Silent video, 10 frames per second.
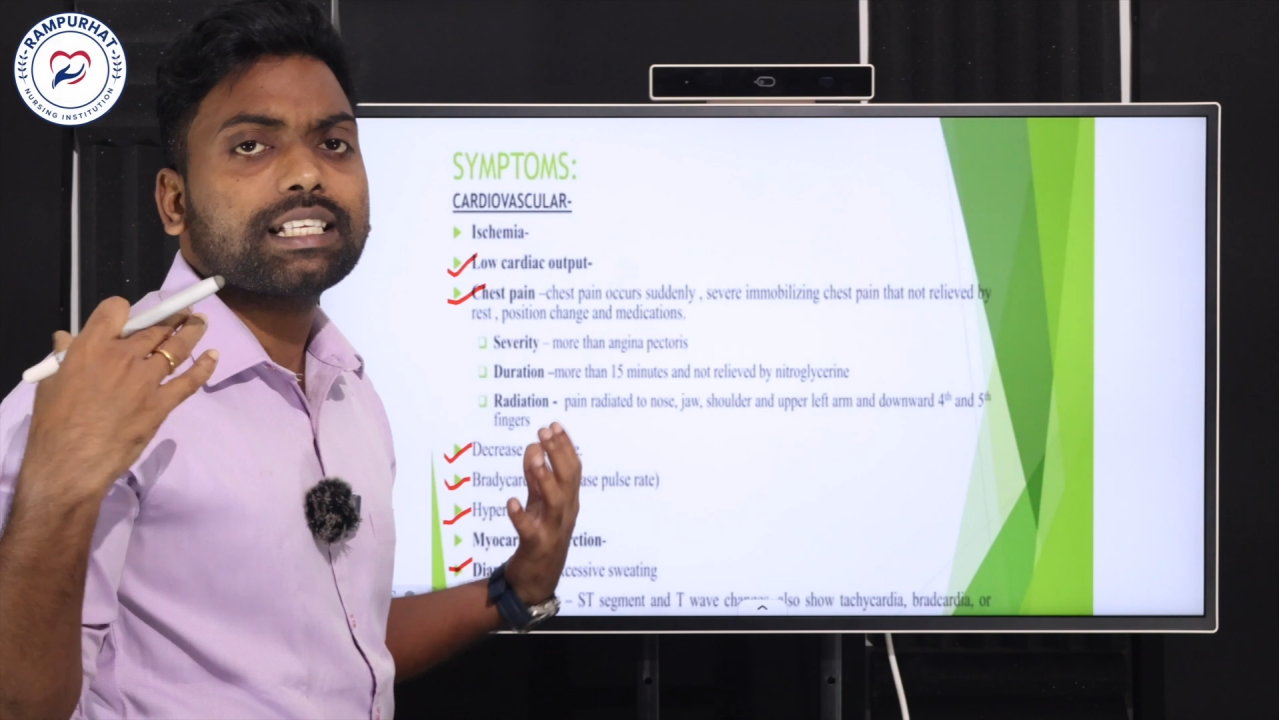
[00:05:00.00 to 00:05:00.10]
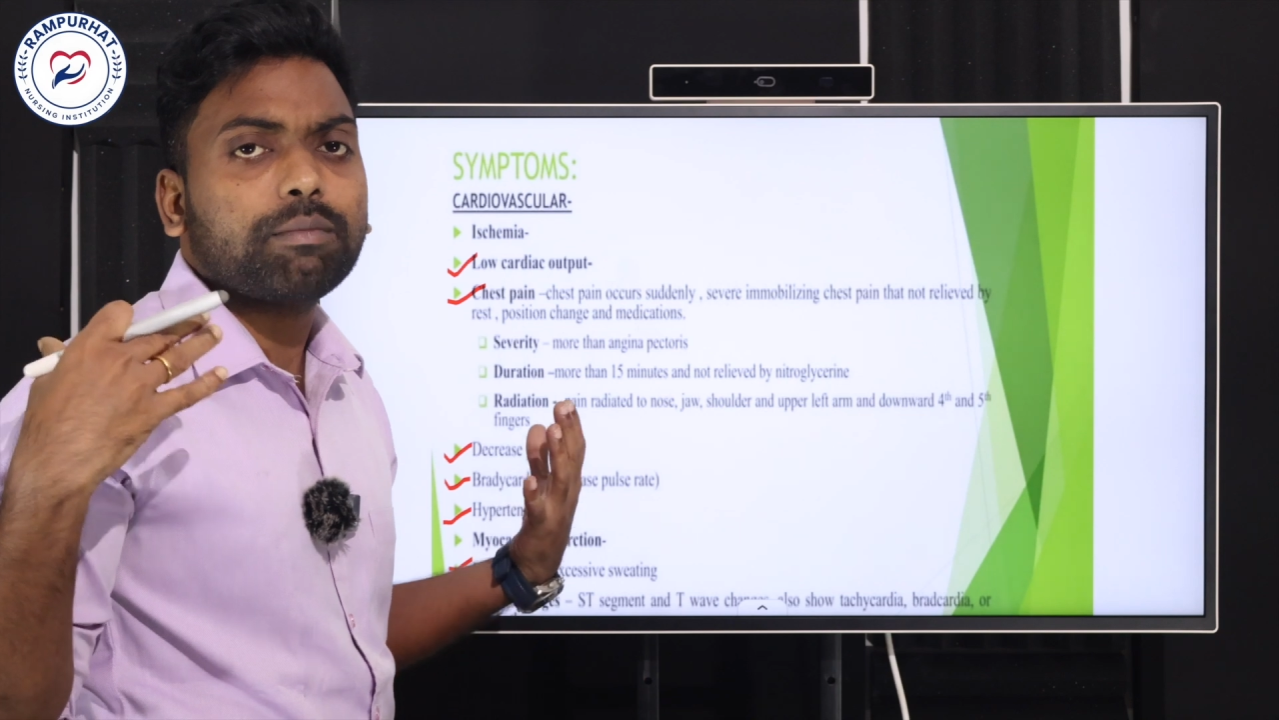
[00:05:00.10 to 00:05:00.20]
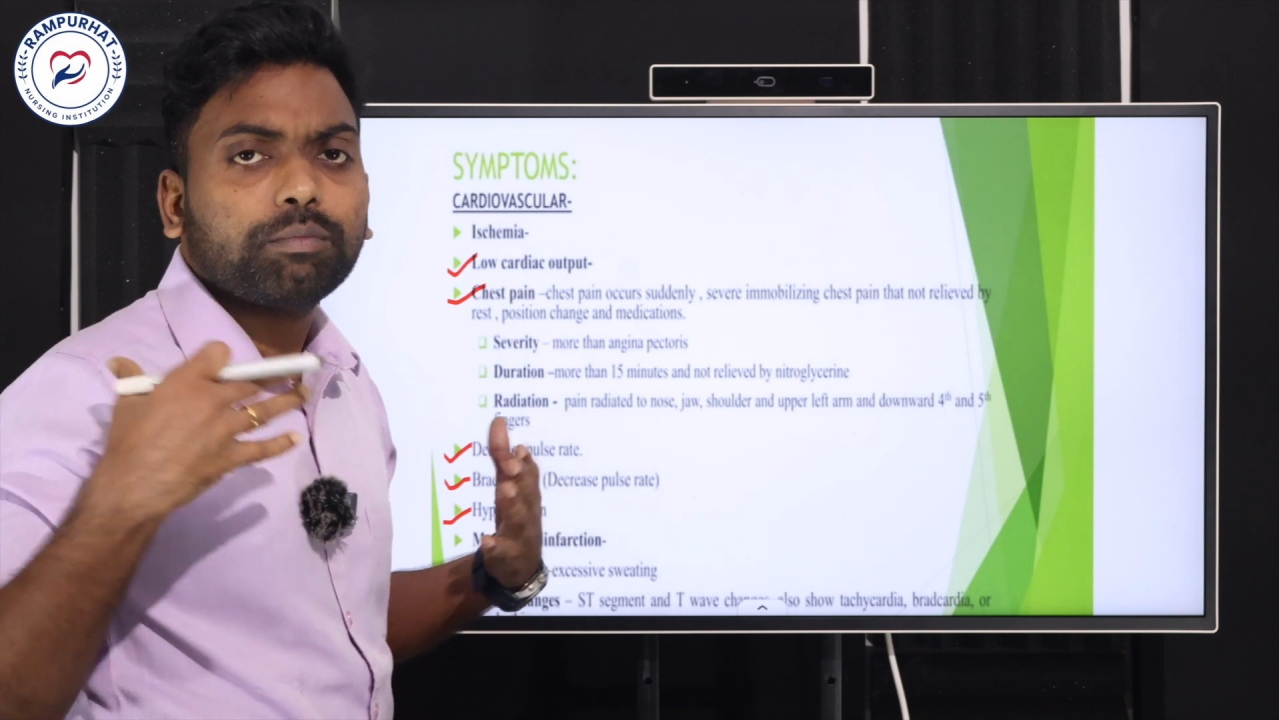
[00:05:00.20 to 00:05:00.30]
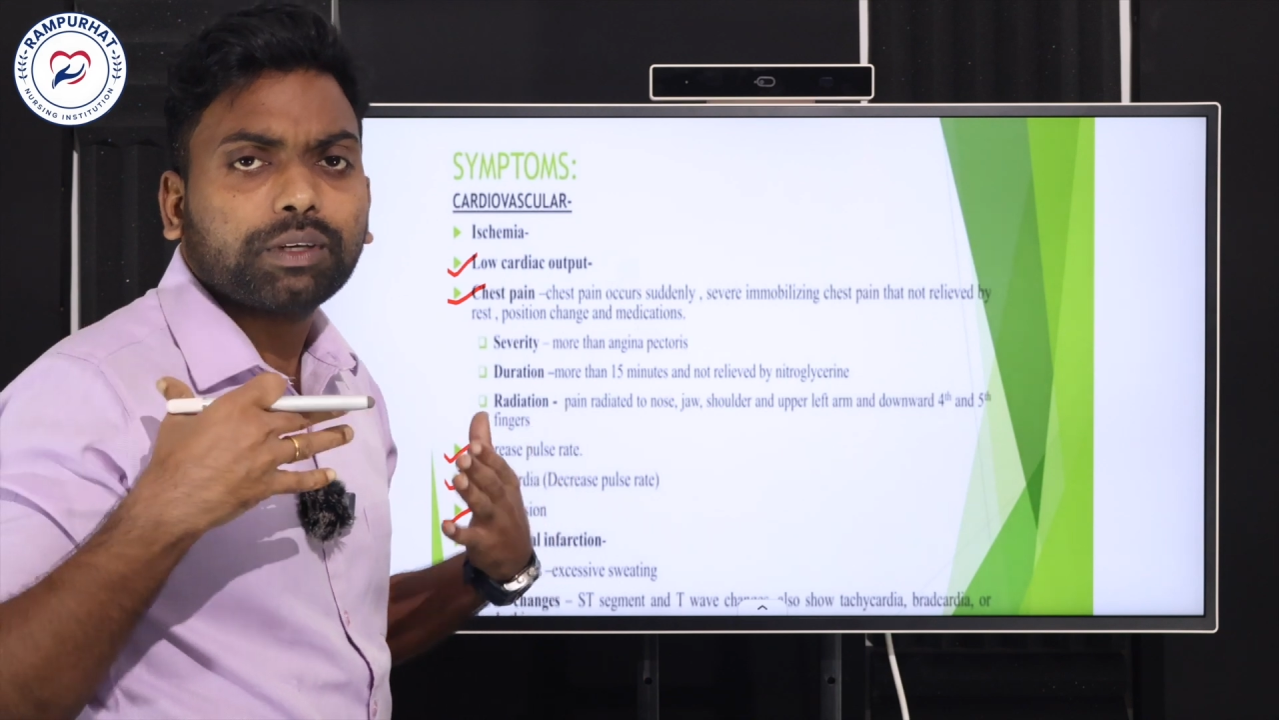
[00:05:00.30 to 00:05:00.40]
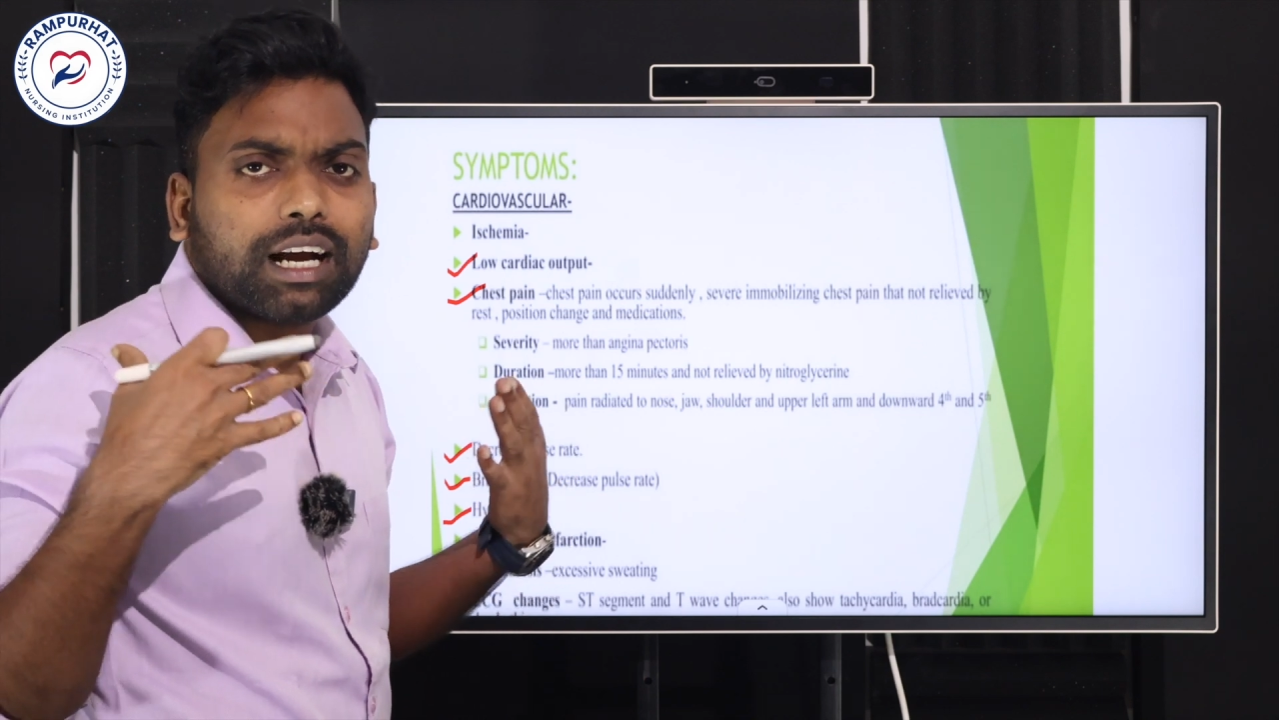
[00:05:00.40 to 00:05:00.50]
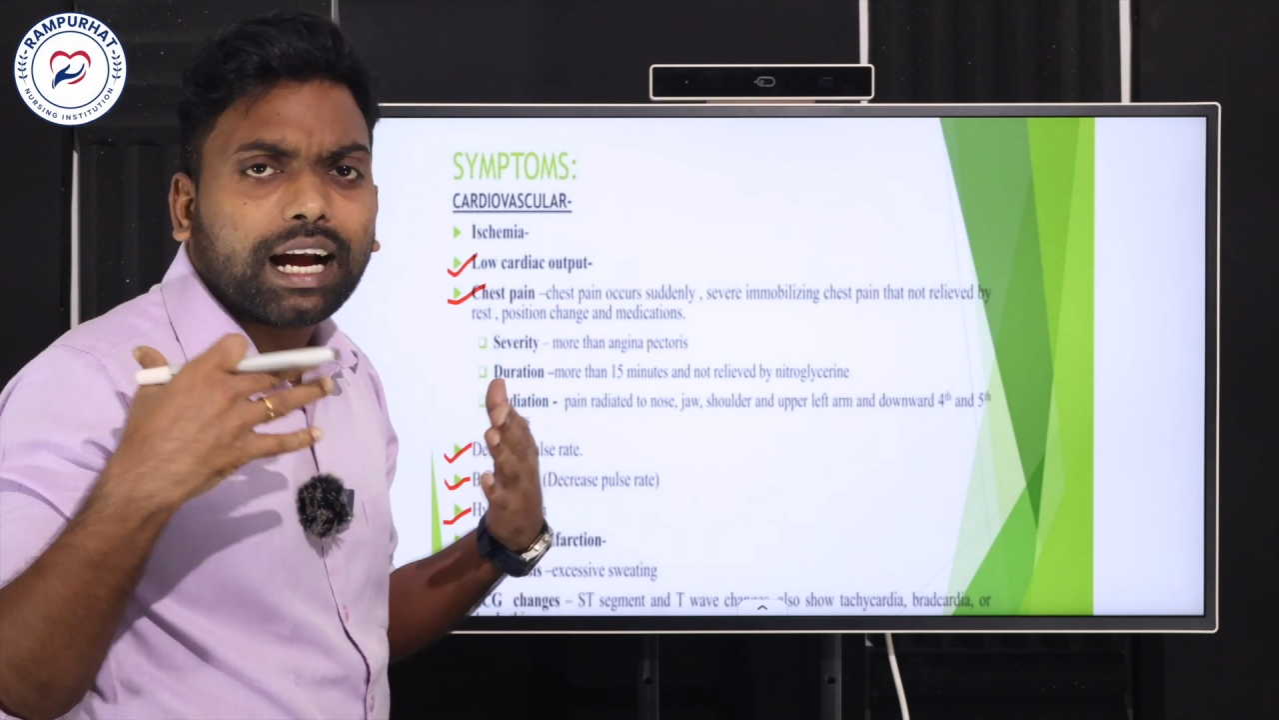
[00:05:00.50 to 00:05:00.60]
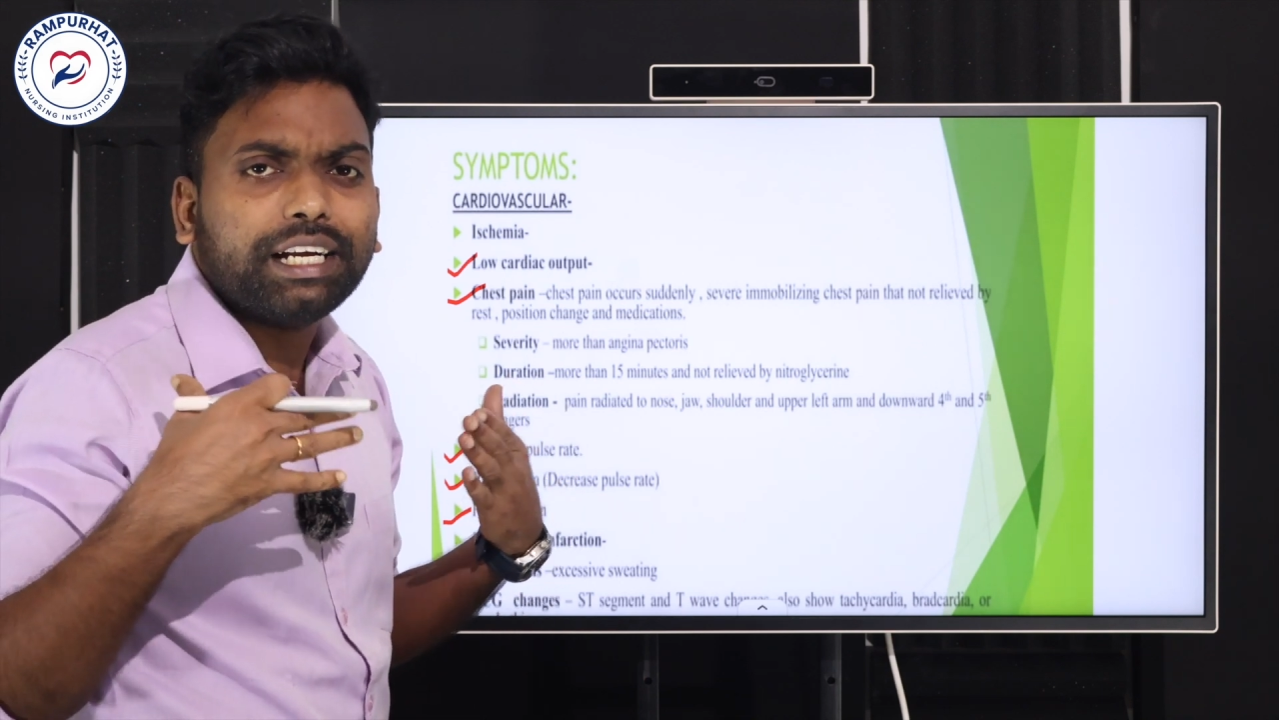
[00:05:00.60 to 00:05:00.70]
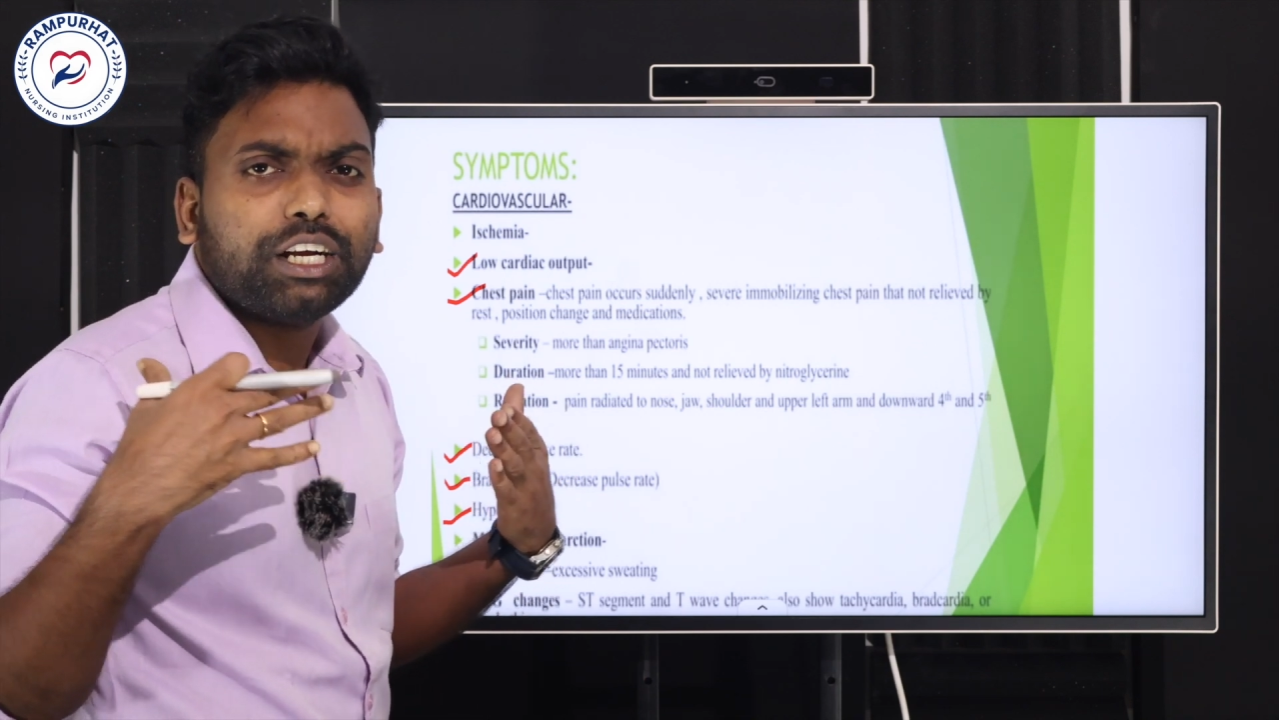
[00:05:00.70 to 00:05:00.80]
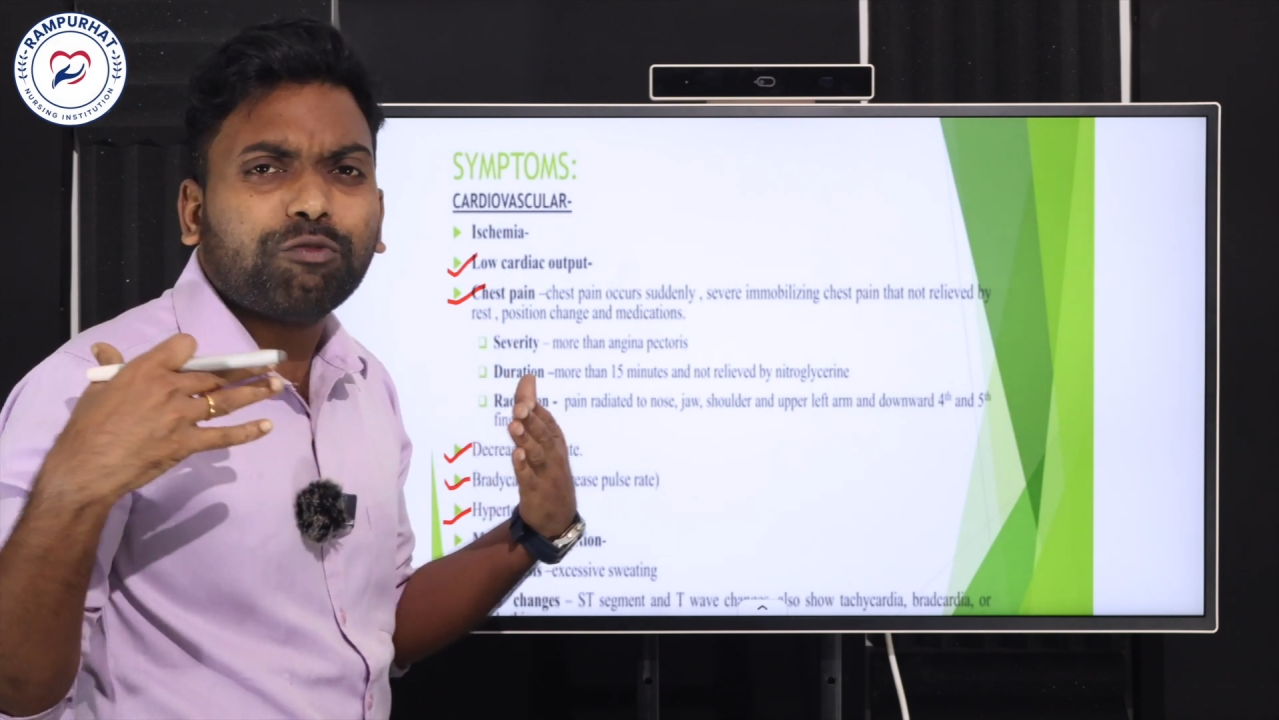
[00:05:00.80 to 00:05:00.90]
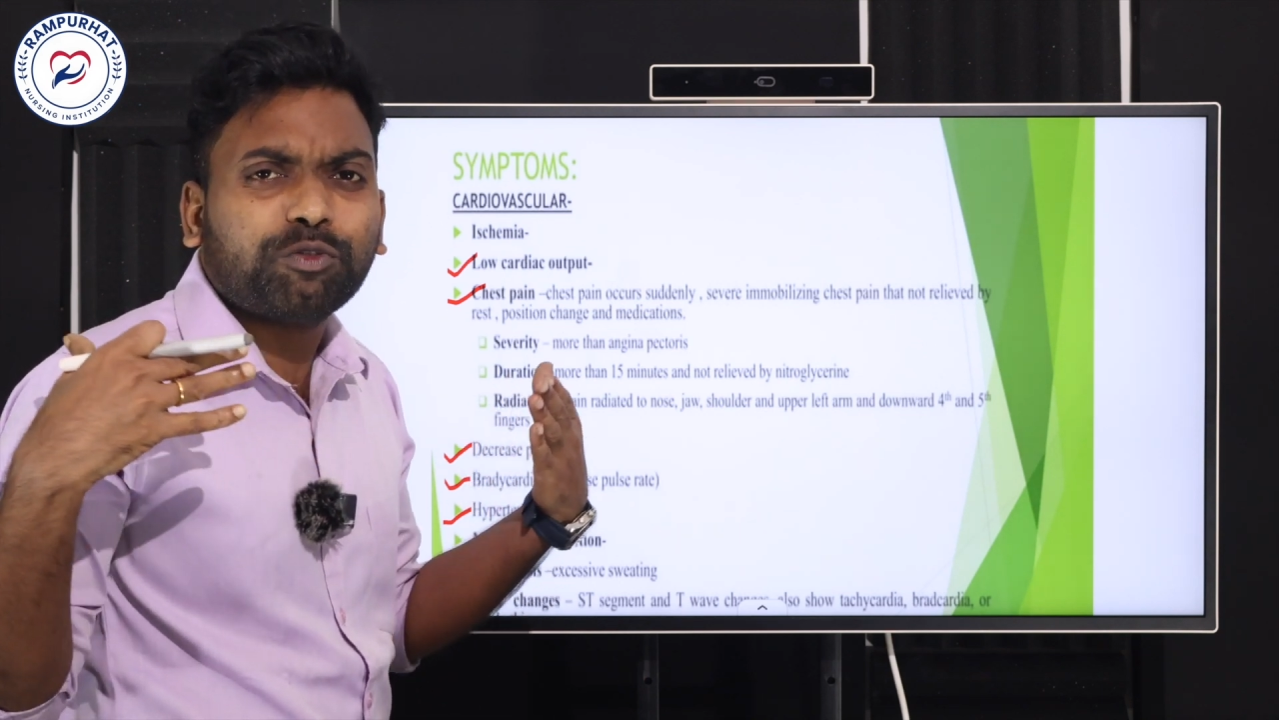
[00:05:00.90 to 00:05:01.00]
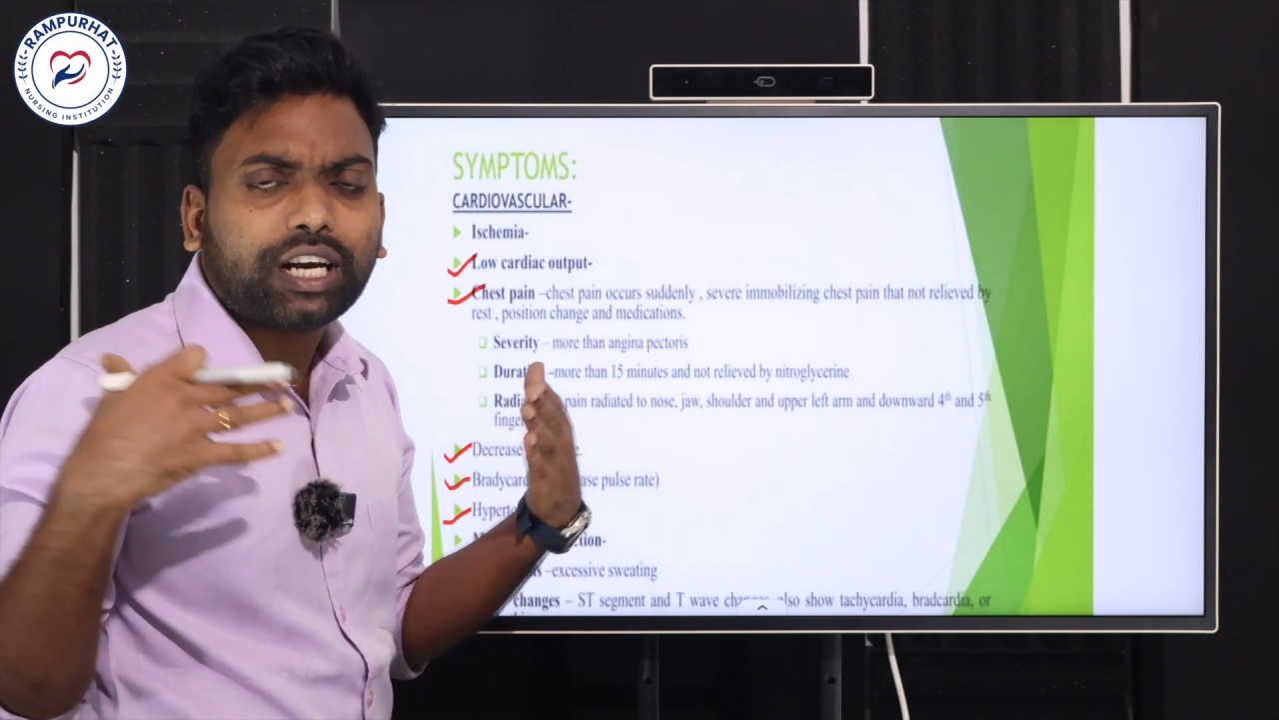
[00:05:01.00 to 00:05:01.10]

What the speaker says: some kind of